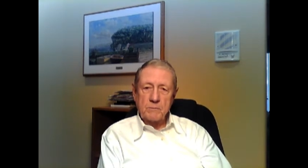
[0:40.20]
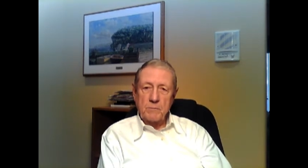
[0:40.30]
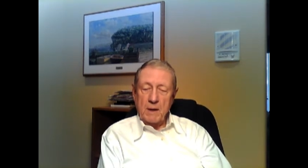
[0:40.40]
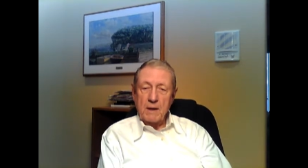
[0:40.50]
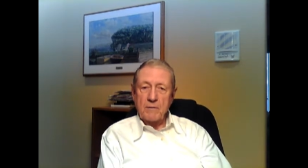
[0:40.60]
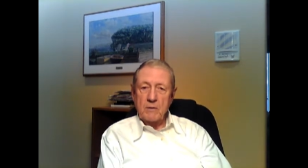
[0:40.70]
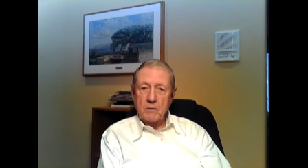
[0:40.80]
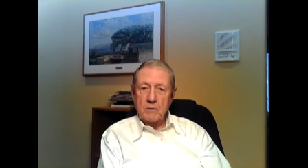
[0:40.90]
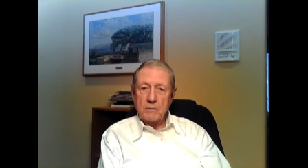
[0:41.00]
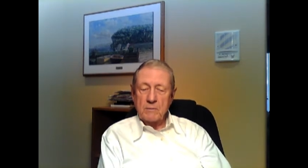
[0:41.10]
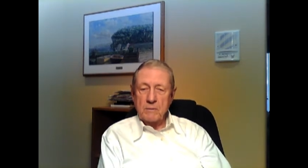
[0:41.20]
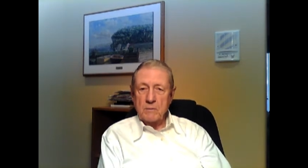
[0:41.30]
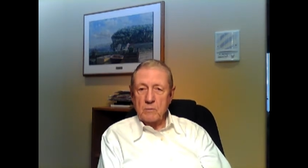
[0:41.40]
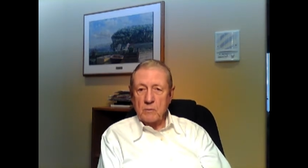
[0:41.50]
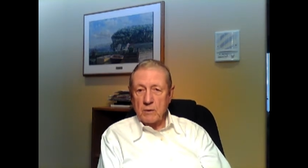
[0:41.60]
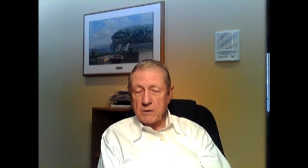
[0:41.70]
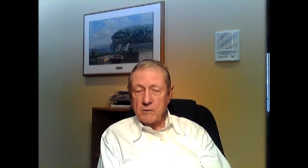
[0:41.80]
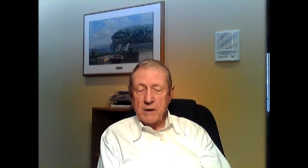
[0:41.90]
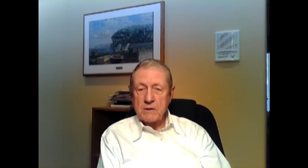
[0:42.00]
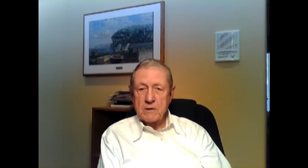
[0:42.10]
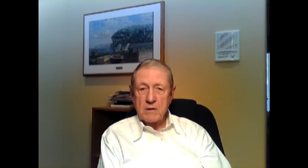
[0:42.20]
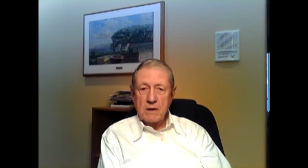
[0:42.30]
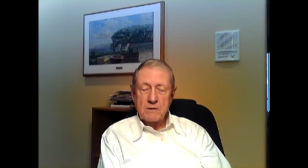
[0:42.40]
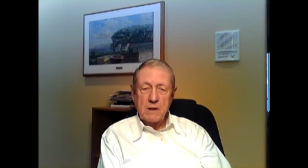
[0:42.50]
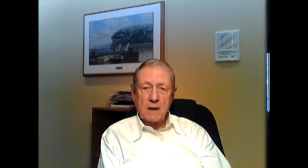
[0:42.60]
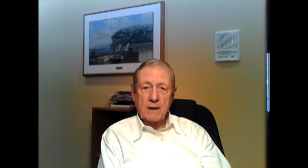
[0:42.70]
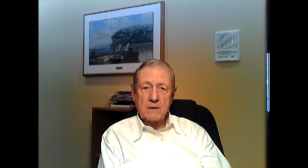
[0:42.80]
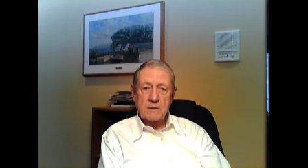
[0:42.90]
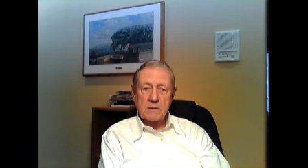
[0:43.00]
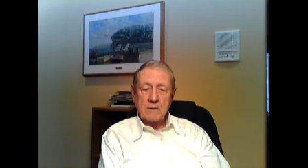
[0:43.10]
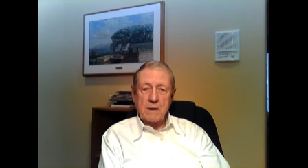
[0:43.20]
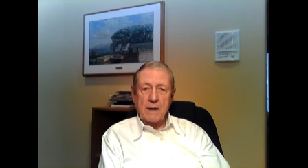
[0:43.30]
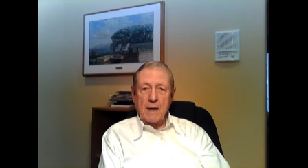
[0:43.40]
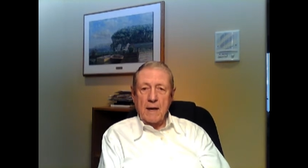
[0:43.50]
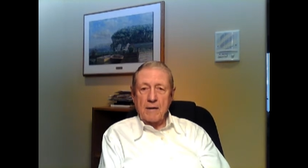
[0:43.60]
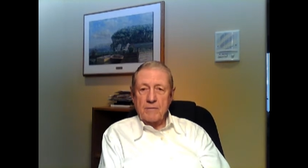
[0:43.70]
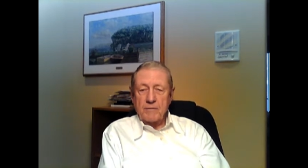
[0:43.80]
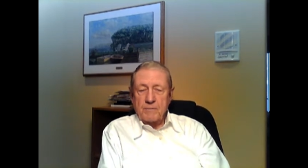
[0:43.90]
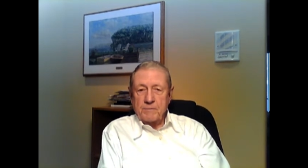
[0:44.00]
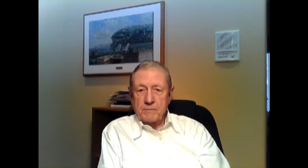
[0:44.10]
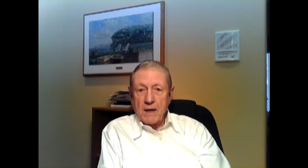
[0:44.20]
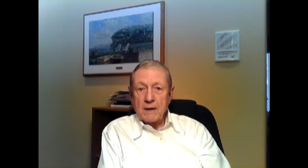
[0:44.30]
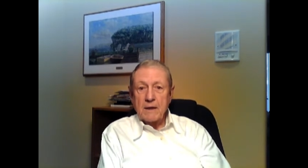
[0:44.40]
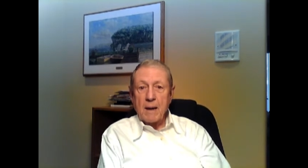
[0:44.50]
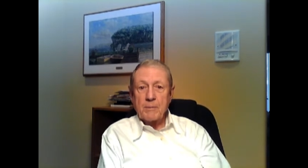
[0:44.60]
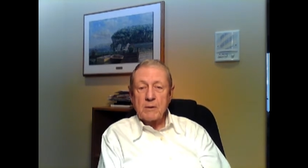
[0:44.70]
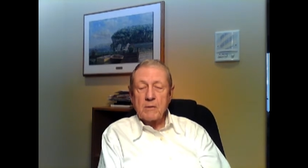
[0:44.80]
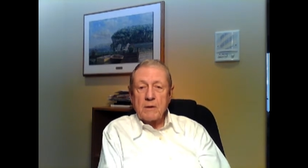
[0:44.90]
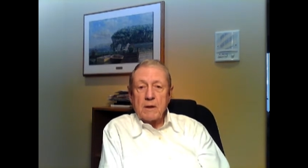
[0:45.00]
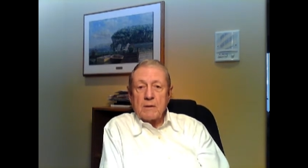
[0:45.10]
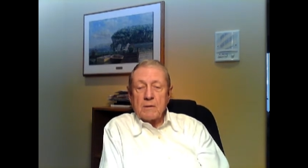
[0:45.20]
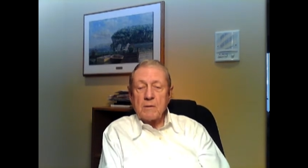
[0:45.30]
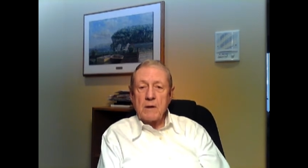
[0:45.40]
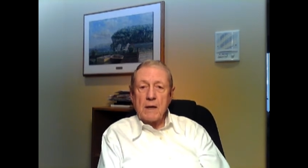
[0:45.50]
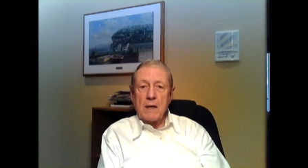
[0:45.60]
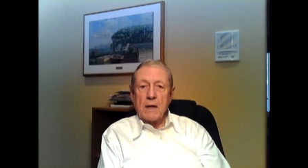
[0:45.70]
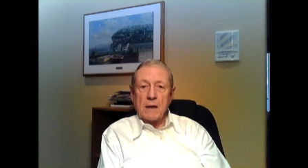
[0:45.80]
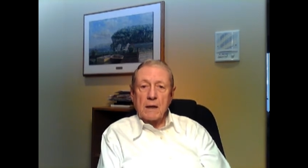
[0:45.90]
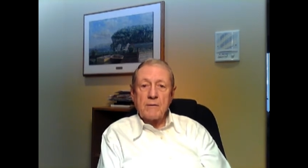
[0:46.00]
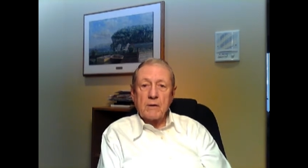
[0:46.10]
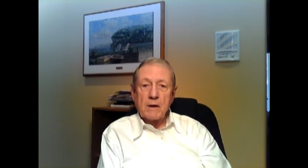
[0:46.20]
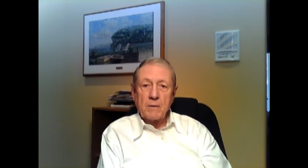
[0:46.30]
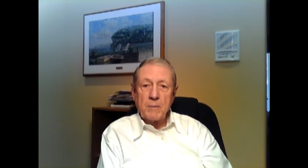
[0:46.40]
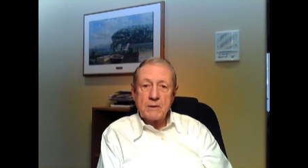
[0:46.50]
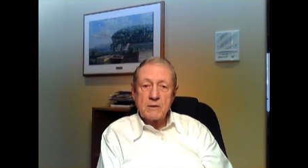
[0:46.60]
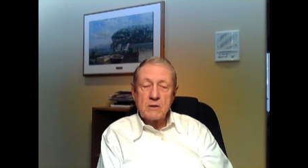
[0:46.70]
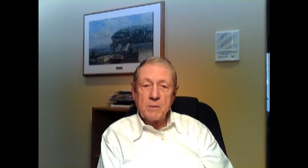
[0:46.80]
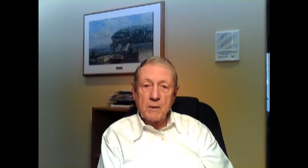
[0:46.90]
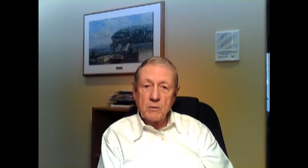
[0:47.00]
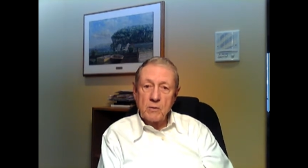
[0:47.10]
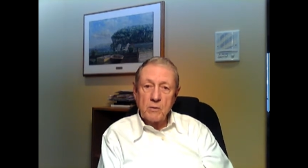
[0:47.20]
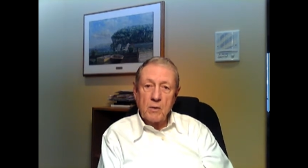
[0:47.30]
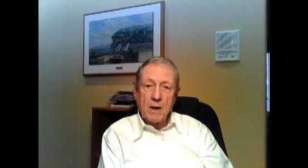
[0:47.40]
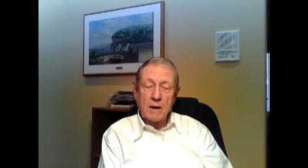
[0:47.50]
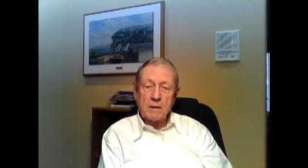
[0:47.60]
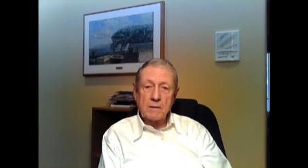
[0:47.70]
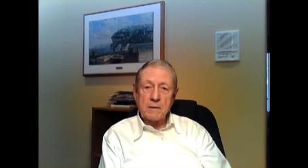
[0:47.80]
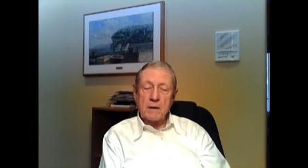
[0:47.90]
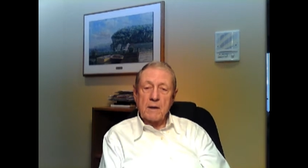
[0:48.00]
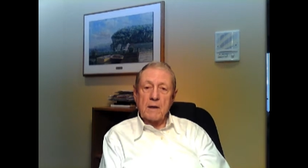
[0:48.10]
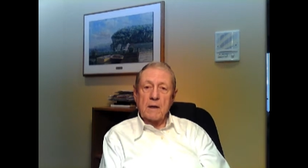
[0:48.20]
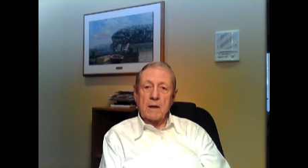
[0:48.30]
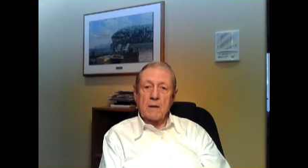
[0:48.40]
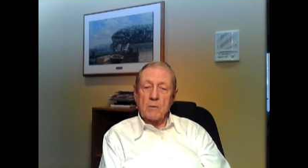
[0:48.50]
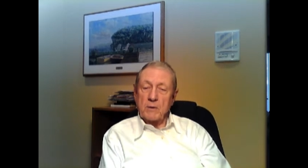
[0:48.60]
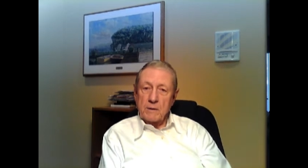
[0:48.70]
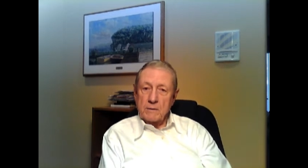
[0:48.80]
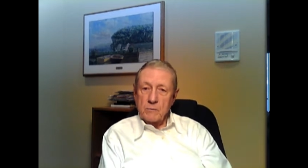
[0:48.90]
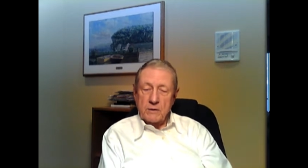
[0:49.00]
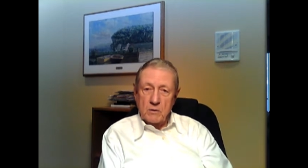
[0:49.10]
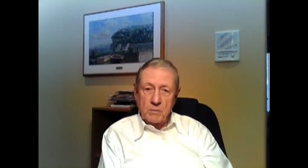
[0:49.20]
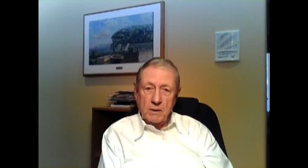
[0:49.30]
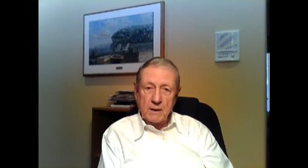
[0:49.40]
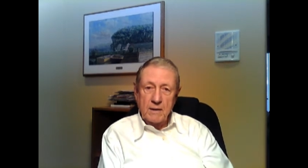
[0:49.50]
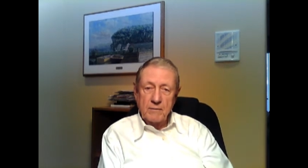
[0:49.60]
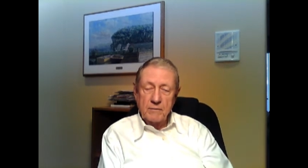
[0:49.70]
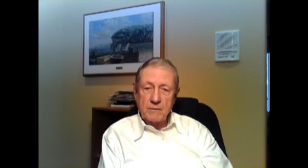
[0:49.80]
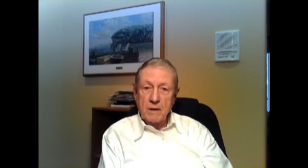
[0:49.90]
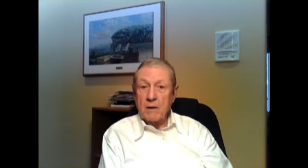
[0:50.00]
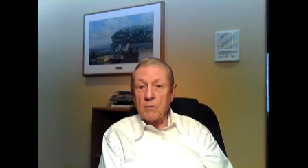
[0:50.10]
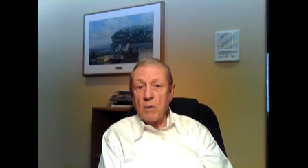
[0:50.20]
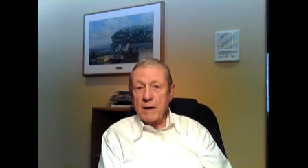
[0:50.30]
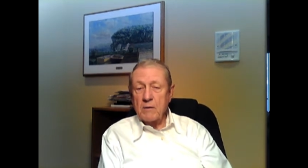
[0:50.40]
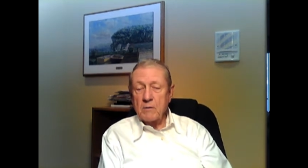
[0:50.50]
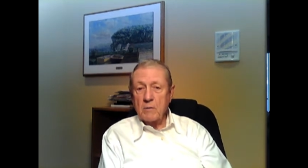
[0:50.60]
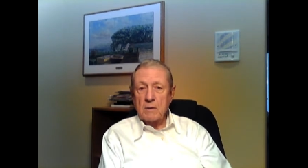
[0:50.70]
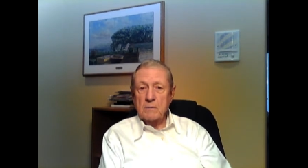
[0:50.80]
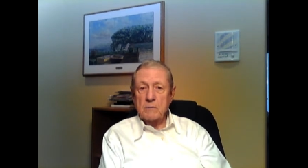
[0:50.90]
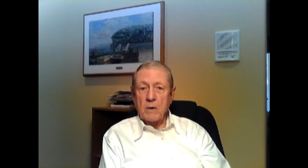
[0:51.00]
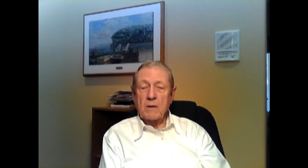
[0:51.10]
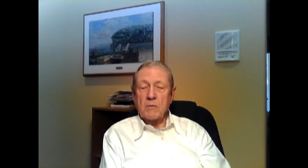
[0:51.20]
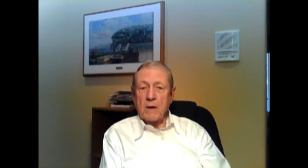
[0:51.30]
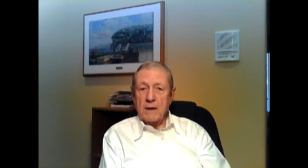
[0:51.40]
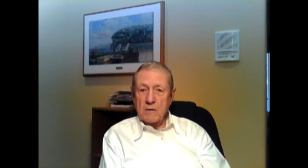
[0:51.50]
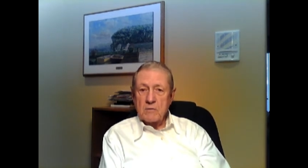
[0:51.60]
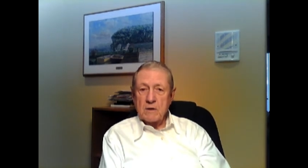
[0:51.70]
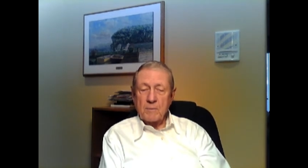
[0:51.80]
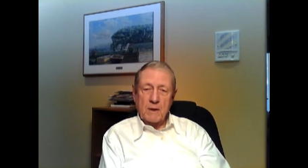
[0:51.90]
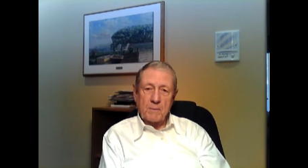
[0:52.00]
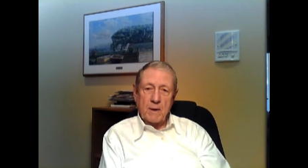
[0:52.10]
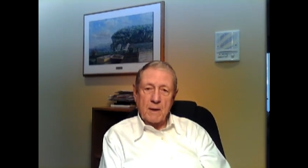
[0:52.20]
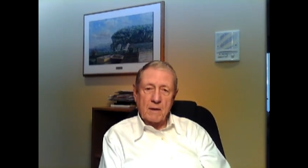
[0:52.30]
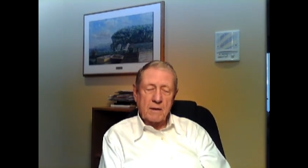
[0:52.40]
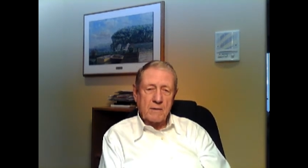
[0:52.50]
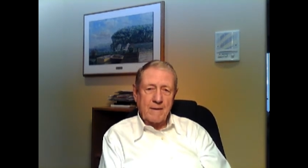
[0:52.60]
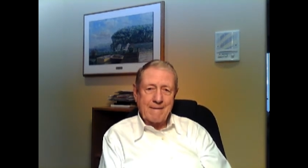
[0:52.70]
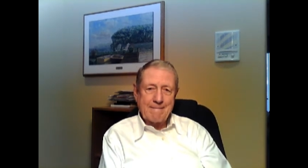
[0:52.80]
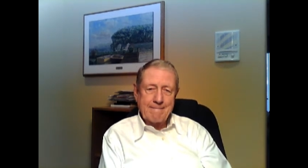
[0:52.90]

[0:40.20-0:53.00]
Many of you, when you registered as delegates, have taken the opportunity to leave a little message about who you are and what you believe and why you want to try to do something about our country.